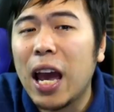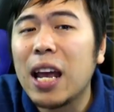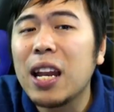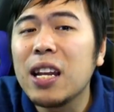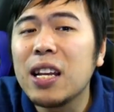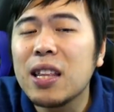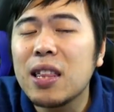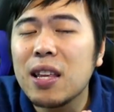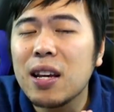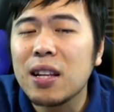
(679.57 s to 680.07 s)

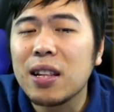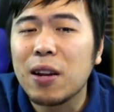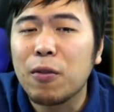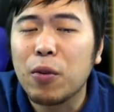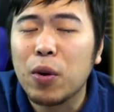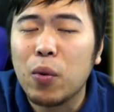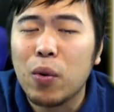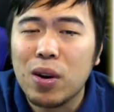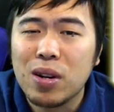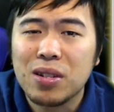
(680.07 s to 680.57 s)
anything that
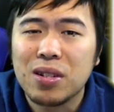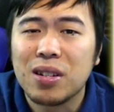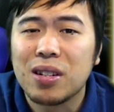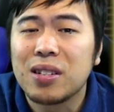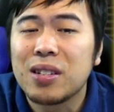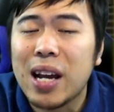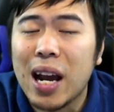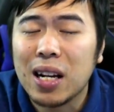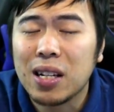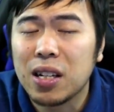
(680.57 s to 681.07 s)
requires an
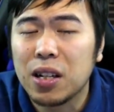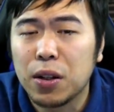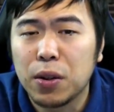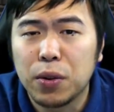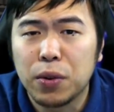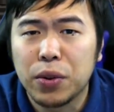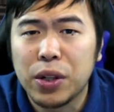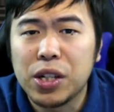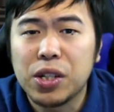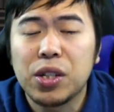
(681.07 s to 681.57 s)
attack
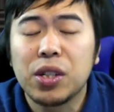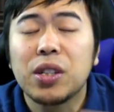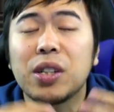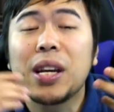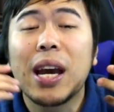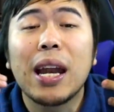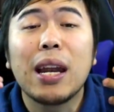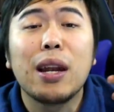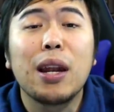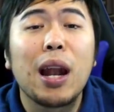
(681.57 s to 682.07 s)
declaration
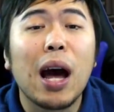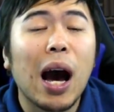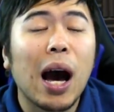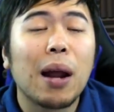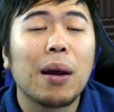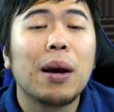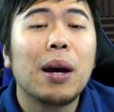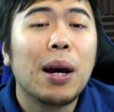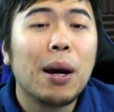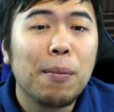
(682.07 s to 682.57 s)
cannot
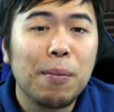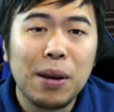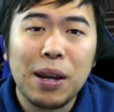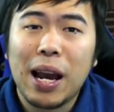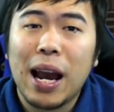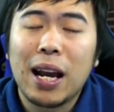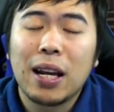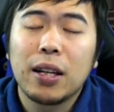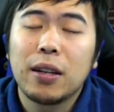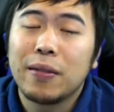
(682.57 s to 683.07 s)
be
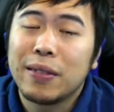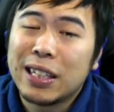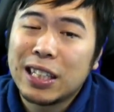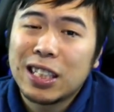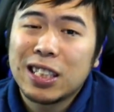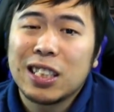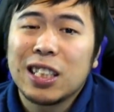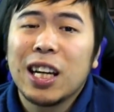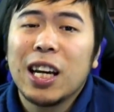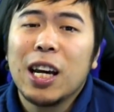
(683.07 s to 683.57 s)

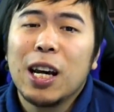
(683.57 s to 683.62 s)
activated,